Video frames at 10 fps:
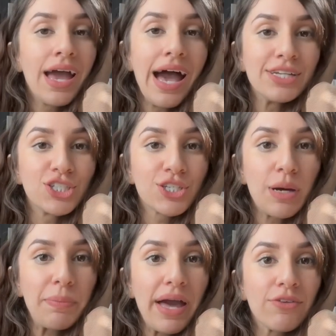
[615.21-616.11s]
I just got
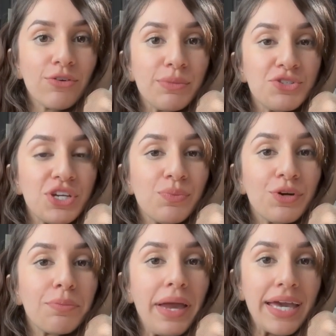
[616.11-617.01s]
back from the gym
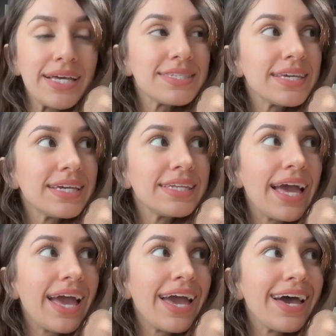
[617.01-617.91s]
with my cousin
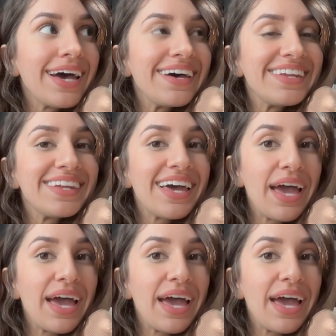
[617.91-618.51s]
and